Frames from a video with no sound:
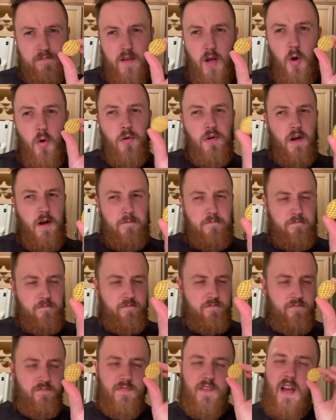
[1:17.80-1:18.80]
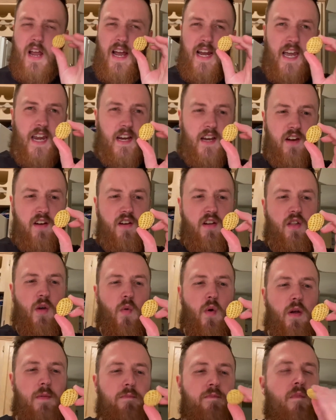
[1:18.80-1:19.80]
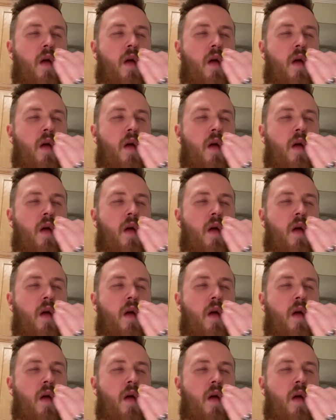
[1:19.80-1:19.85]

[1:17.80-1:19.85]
Hold up. I got to get another one.